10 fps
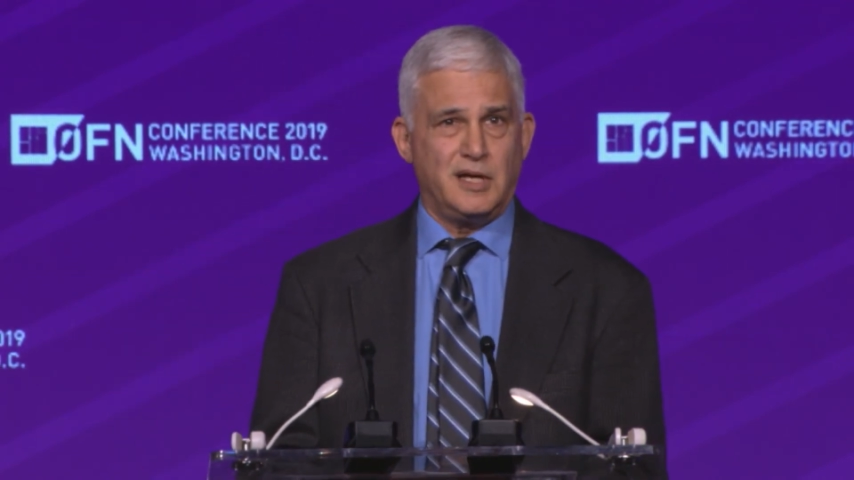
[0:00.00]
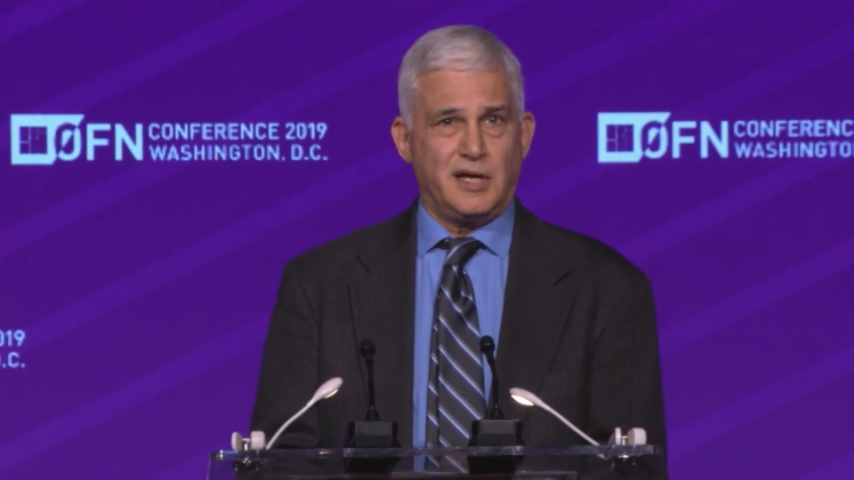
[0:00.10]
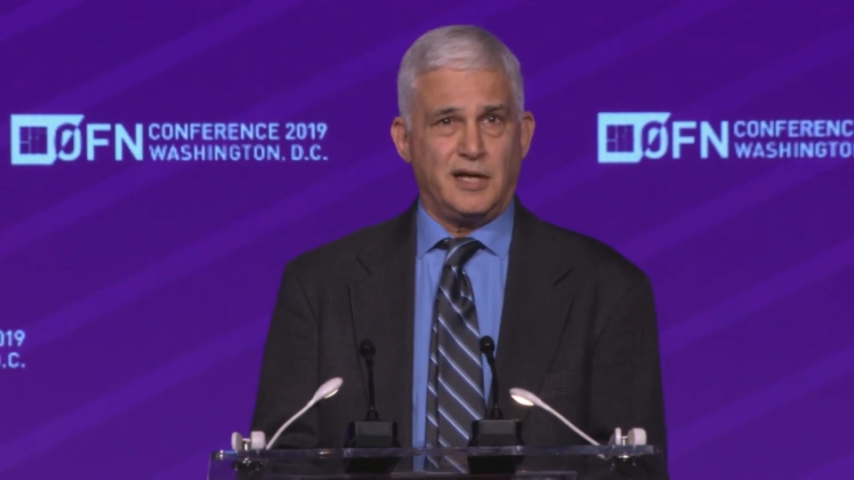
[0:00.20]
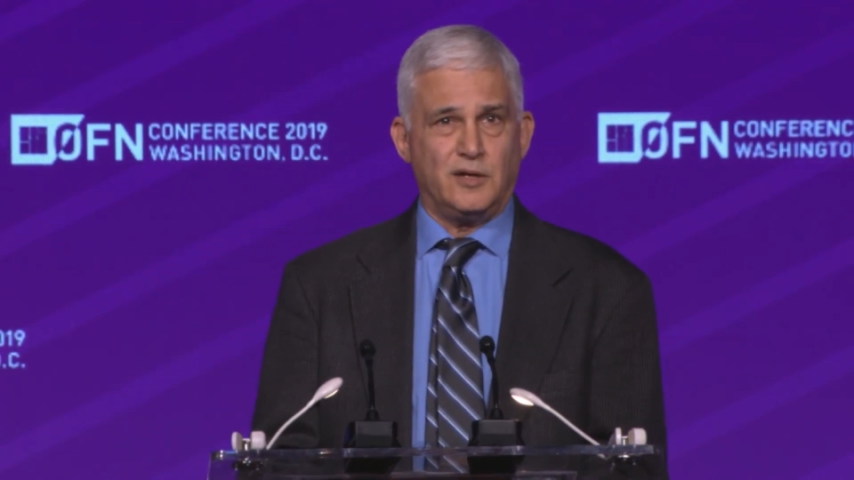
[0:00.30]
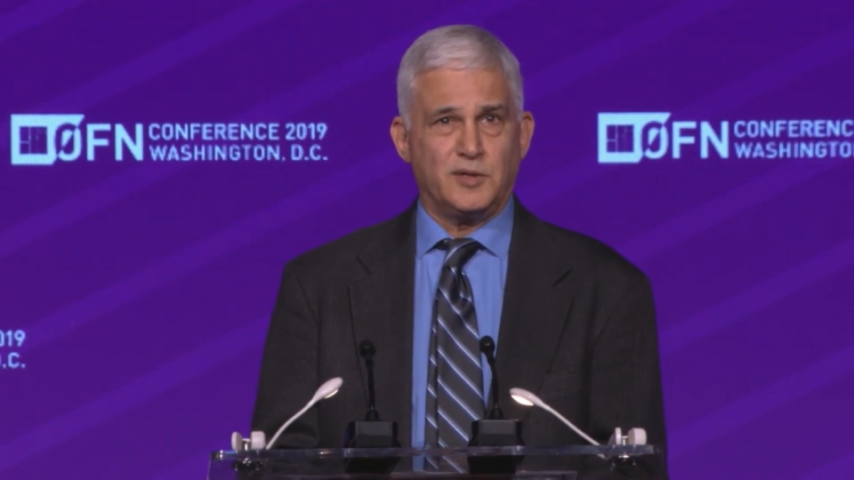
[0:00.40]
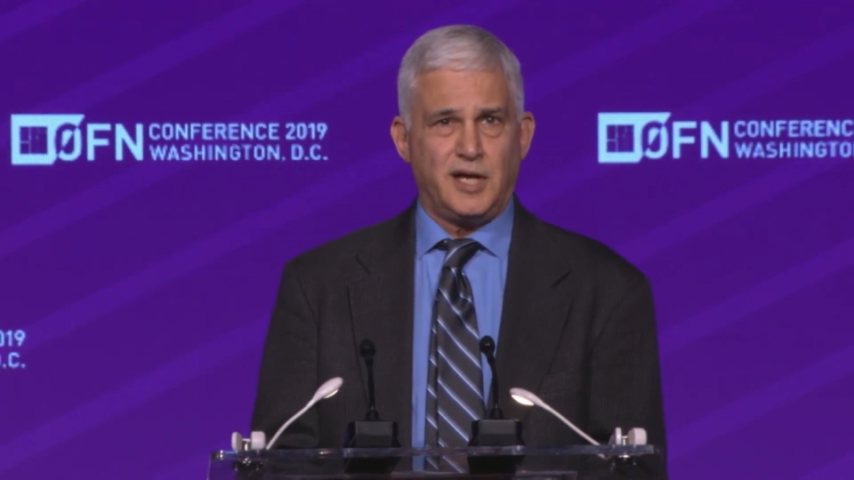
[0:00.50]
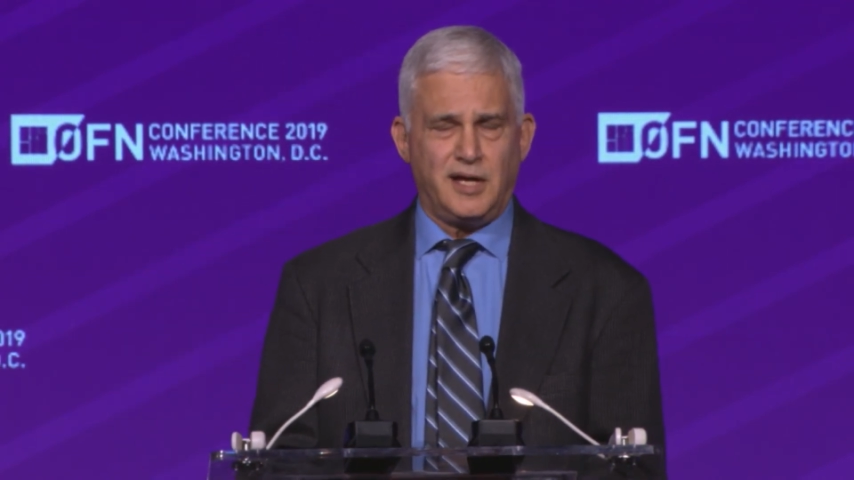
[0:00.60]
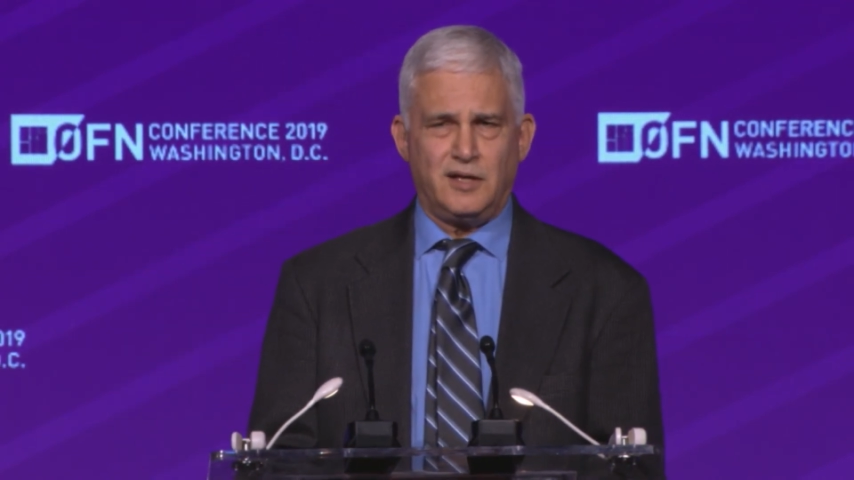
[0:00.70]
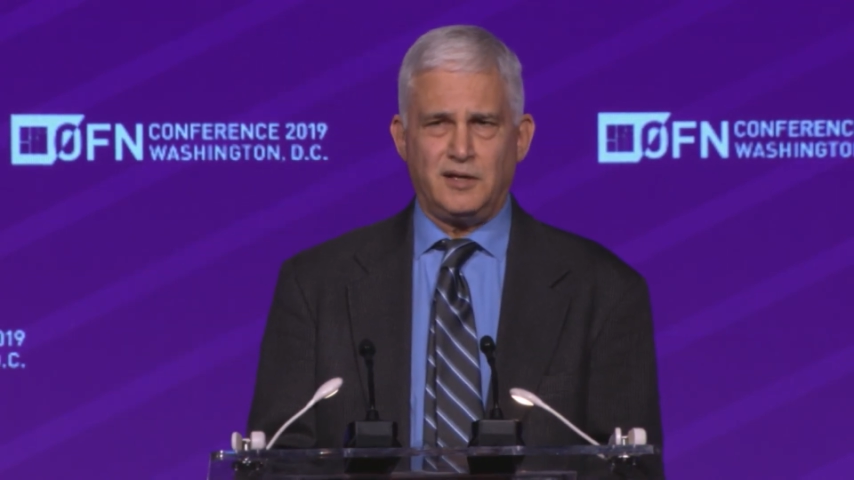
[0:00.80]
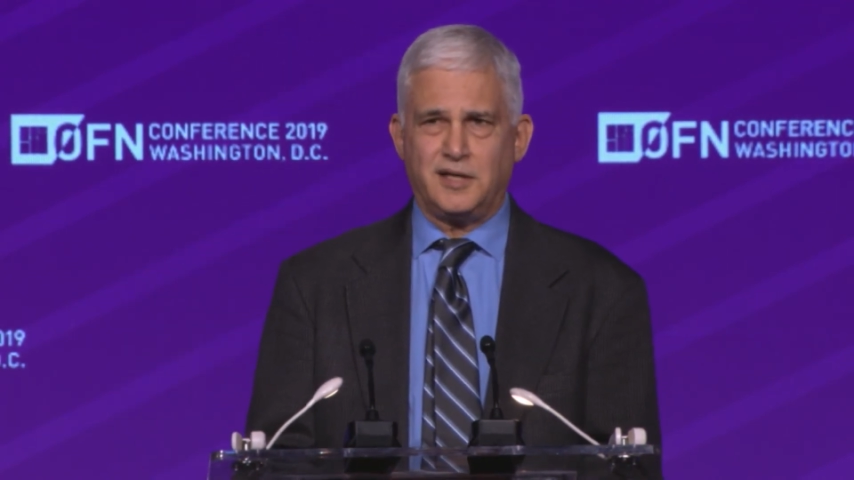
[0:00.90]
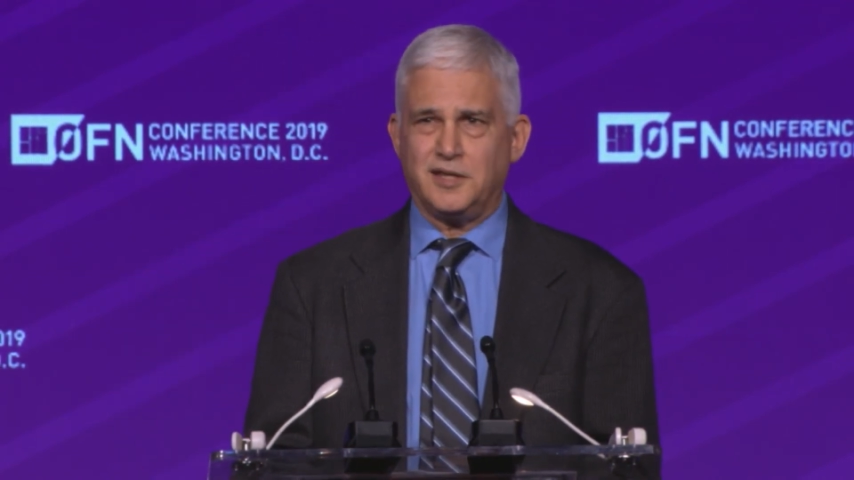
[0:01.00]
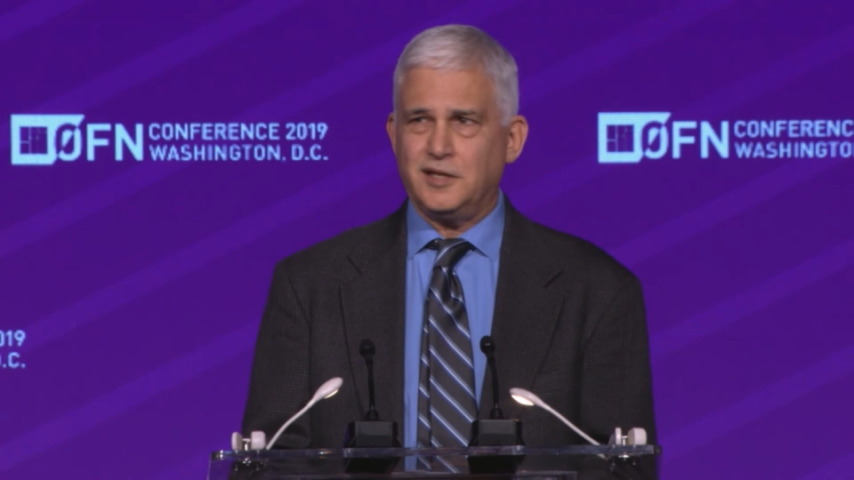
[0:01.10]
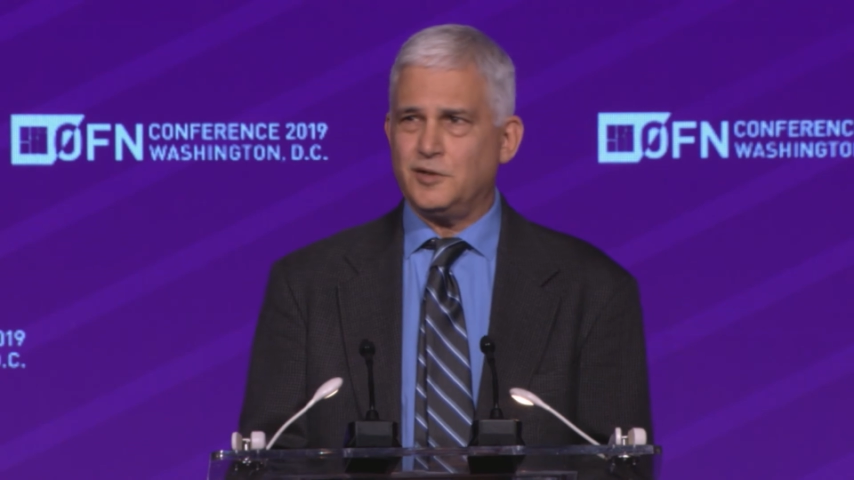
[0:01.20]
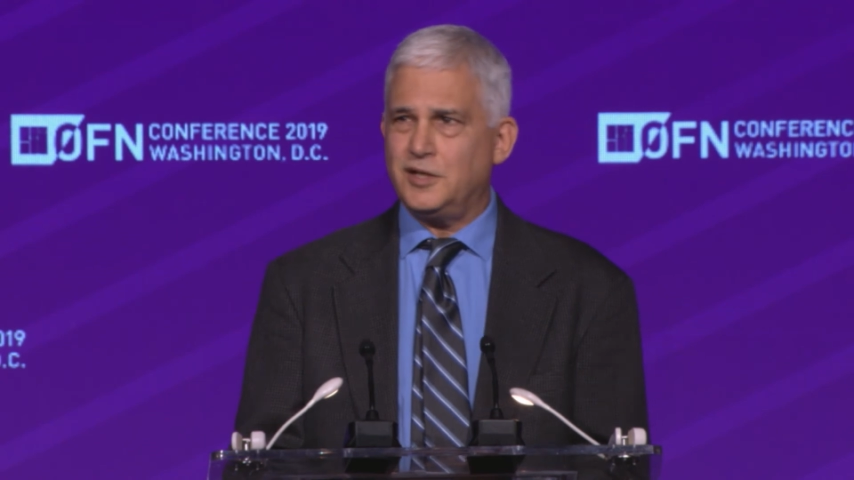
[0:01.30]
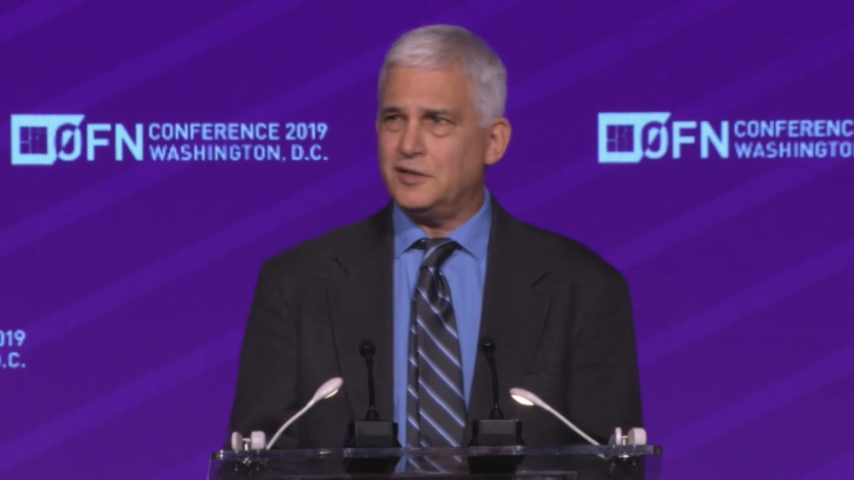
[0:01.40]
I know Cal, I think
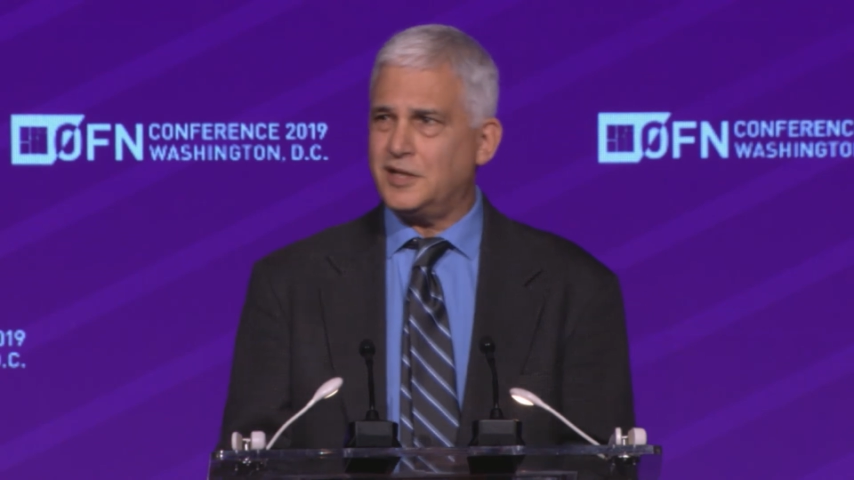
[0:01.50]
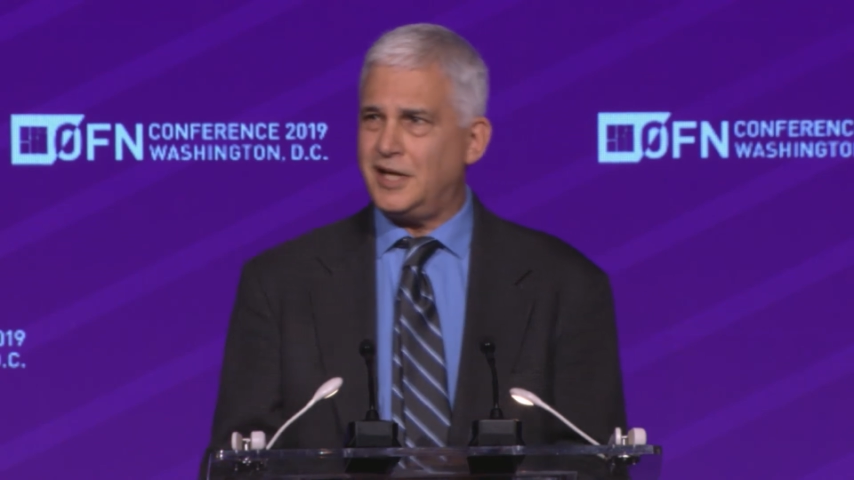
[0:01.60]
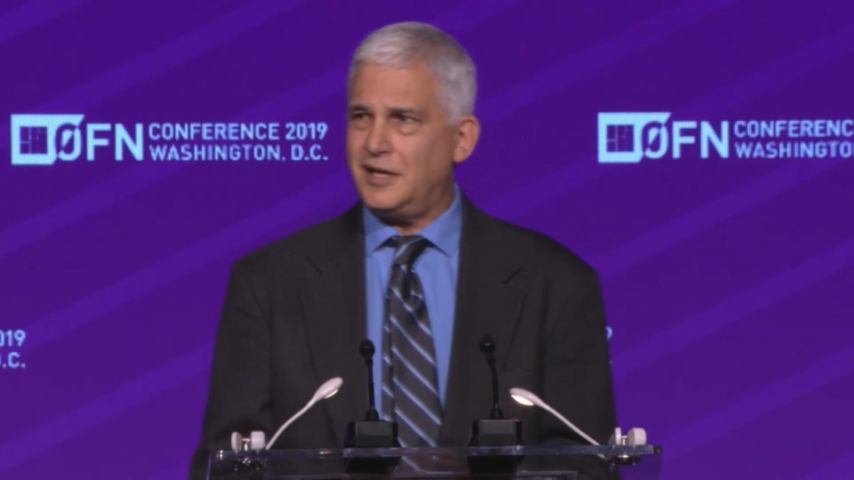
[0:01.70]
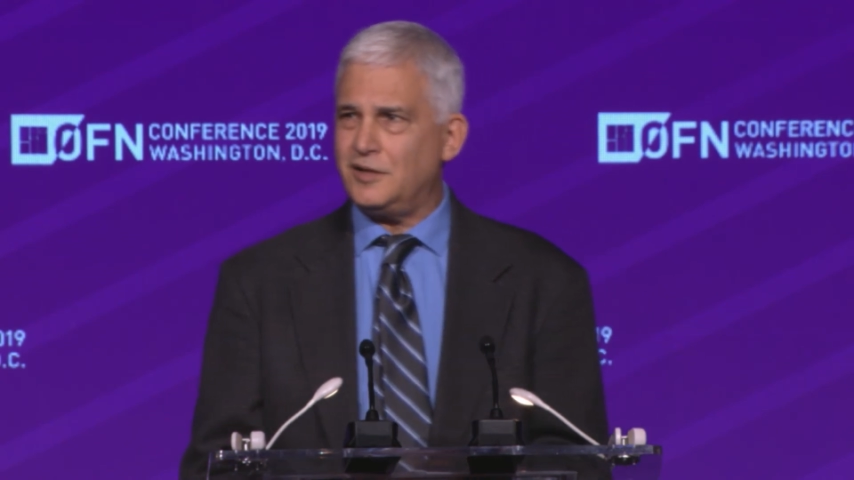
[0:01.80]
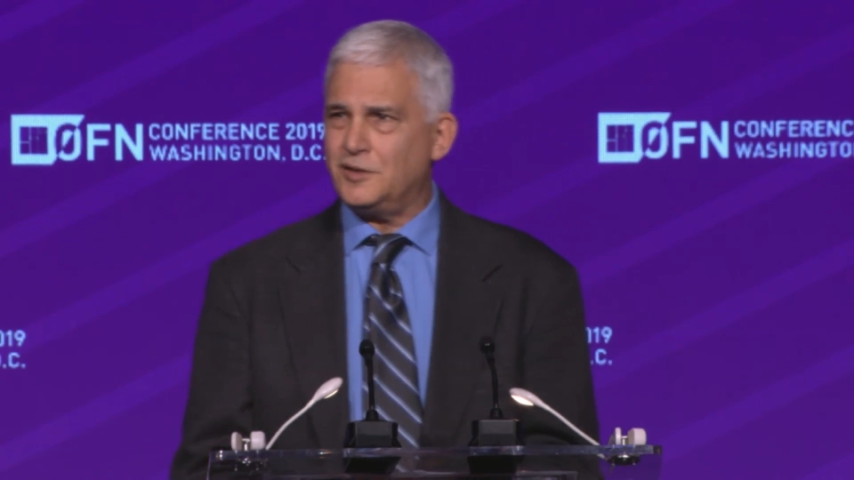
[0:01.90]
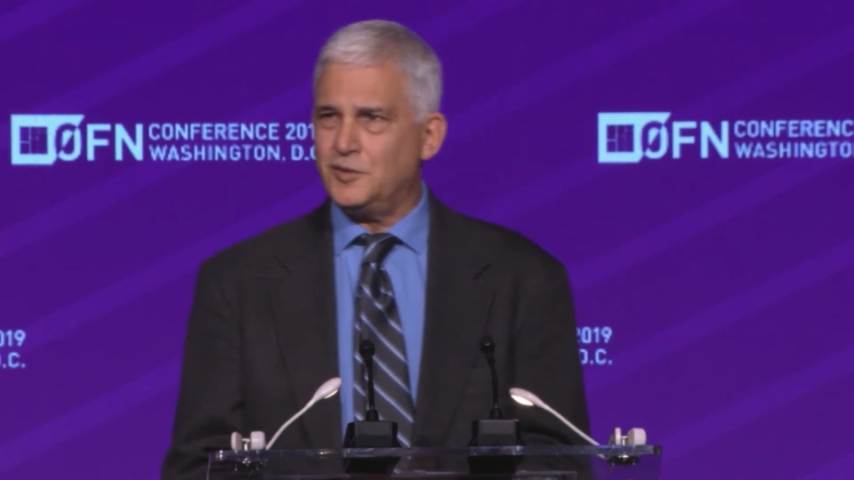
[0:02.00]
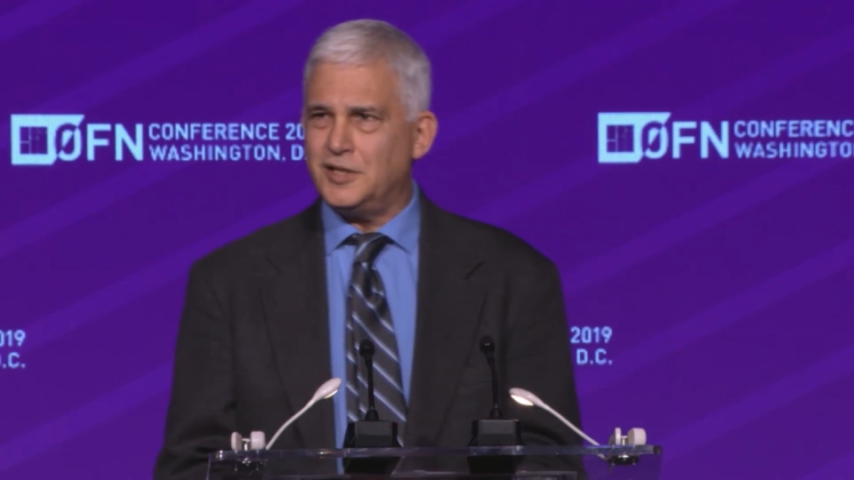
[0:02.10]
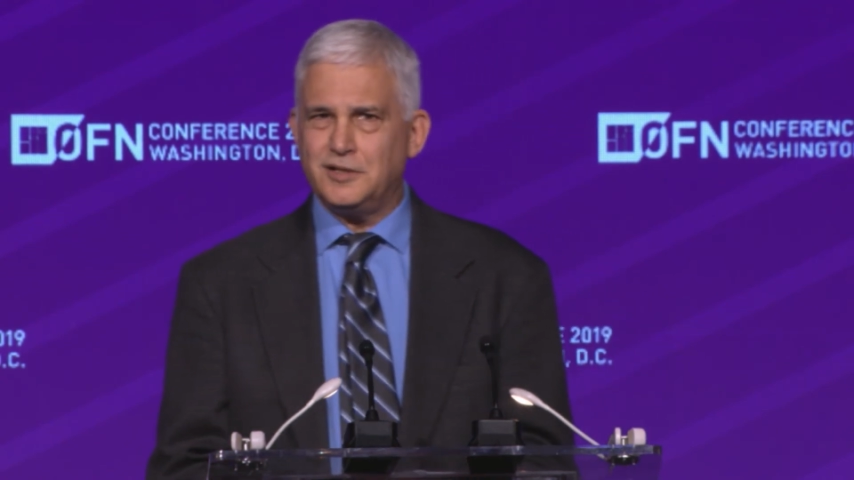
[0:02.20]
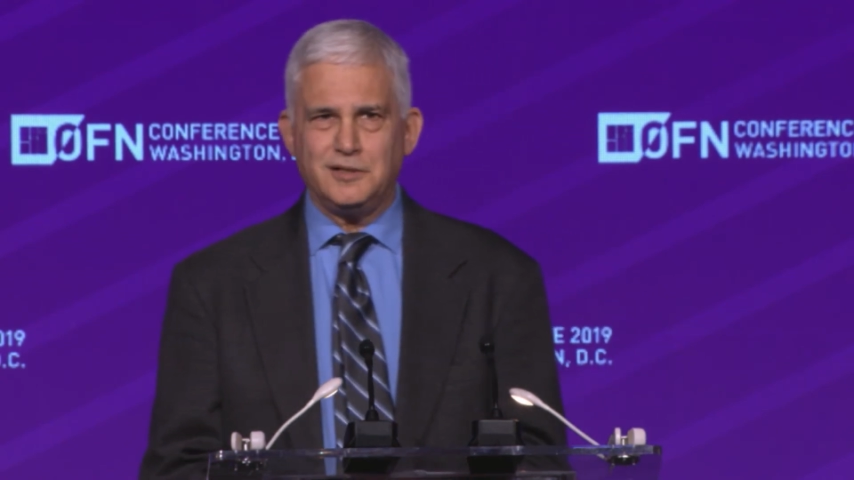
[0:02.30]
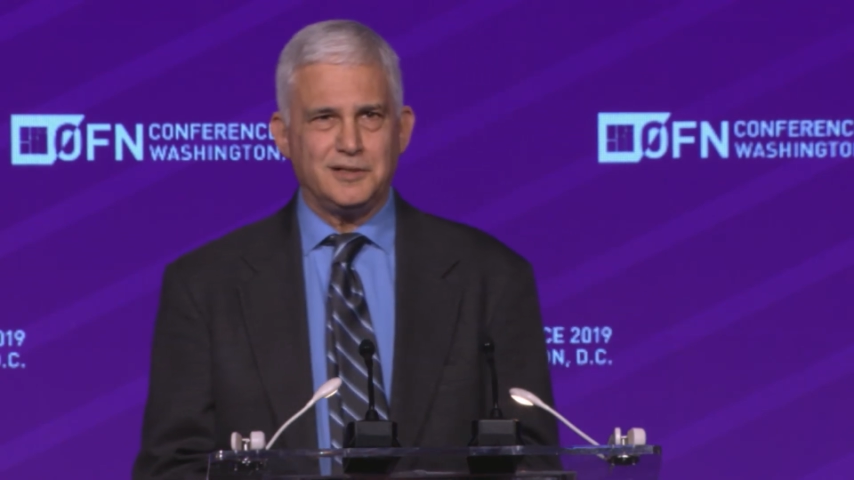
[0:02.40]
you're here, Cal, are you here?